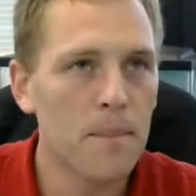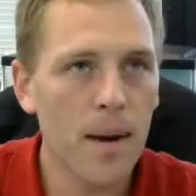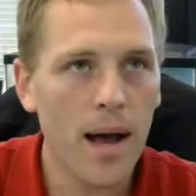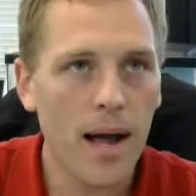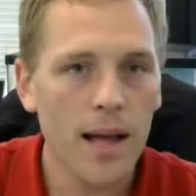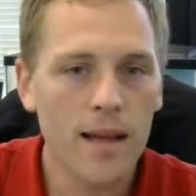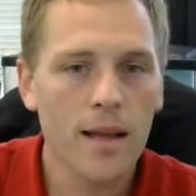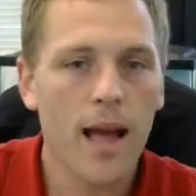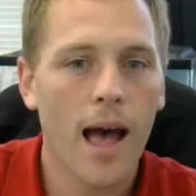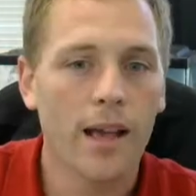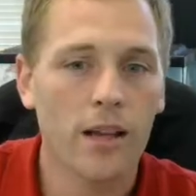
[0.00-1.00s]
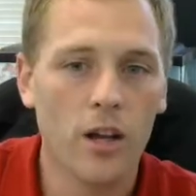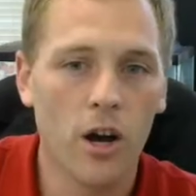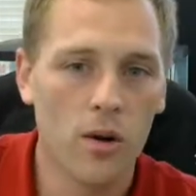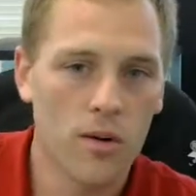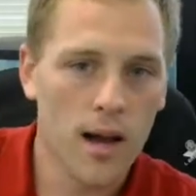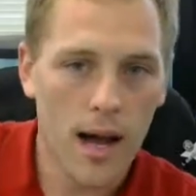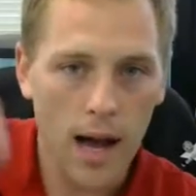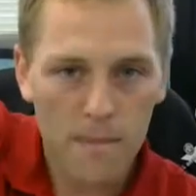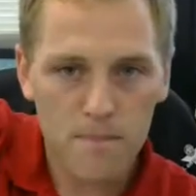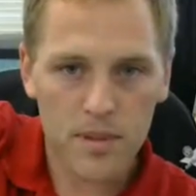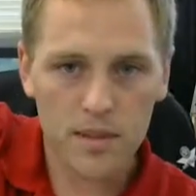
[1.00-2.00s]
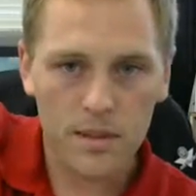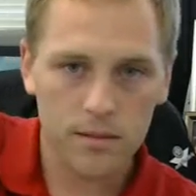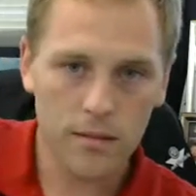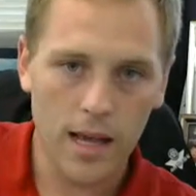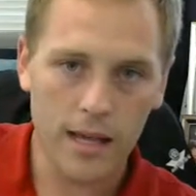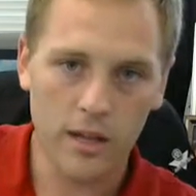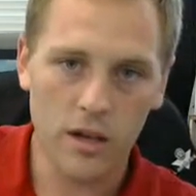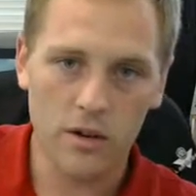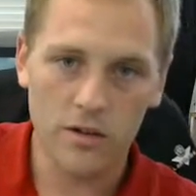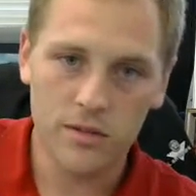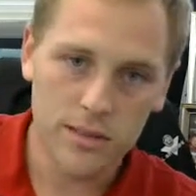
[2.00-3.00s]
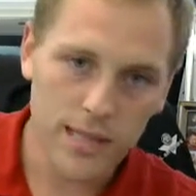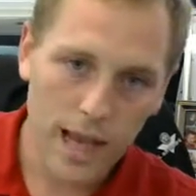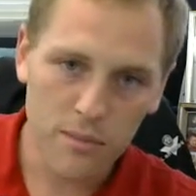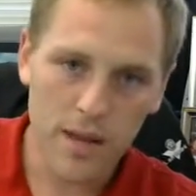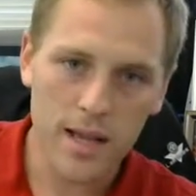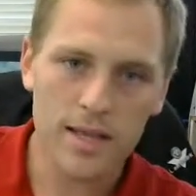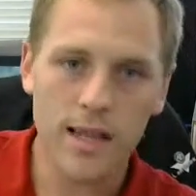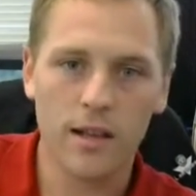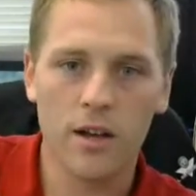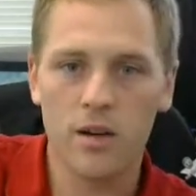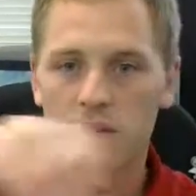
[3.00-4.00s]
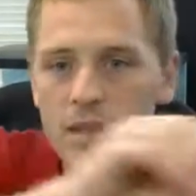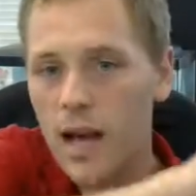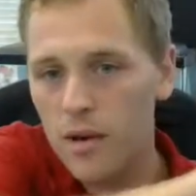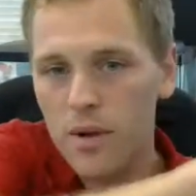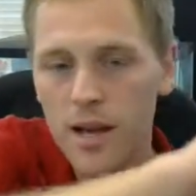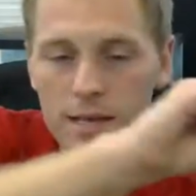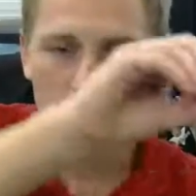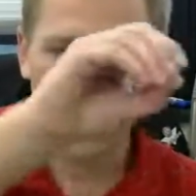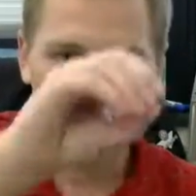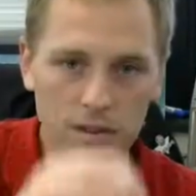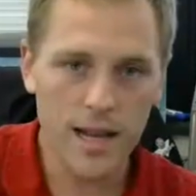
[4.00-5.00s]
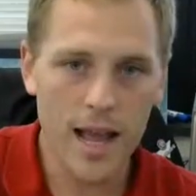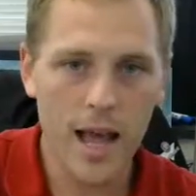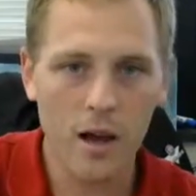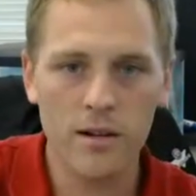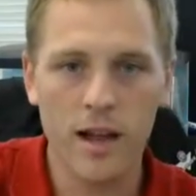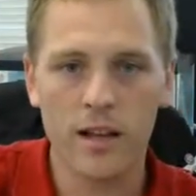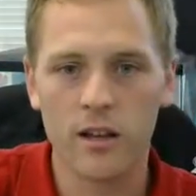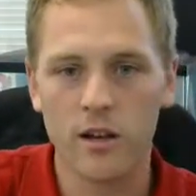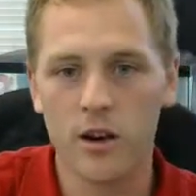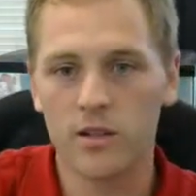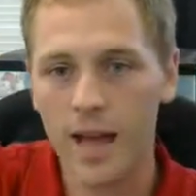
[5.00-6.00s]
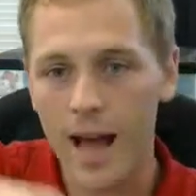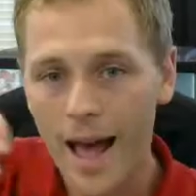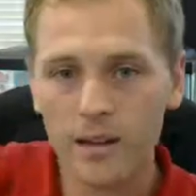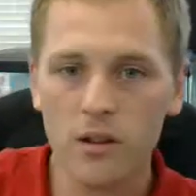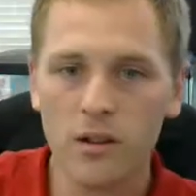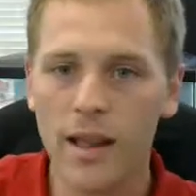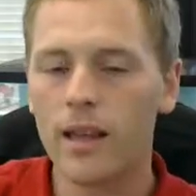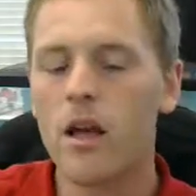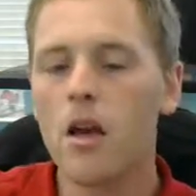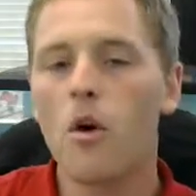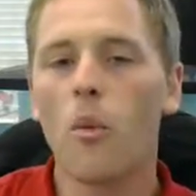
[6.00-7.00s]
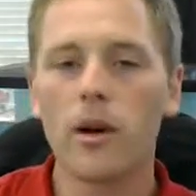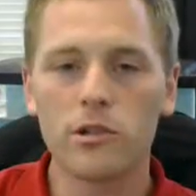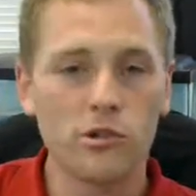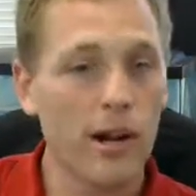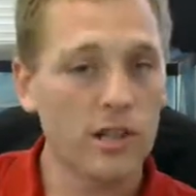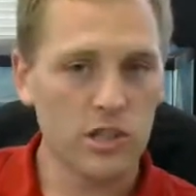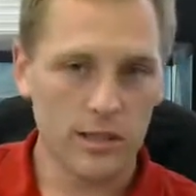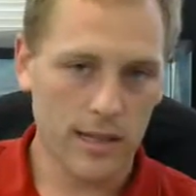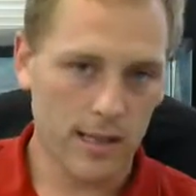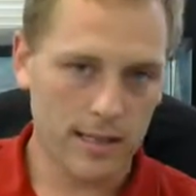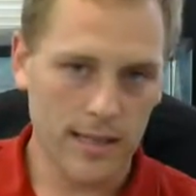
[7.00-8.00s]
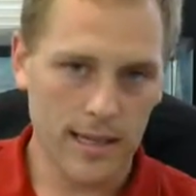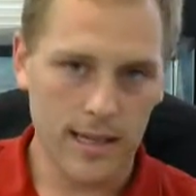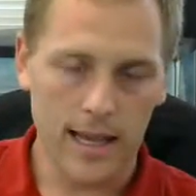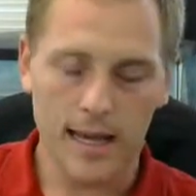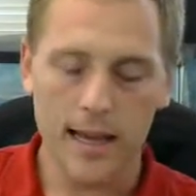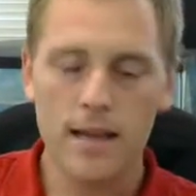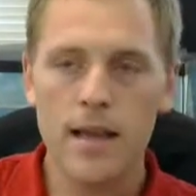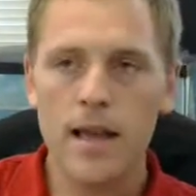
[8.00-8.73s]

But I could go up, I could go sideways, I can go sideways, I can go down, I could go diagonal, like what direction next to Indiana?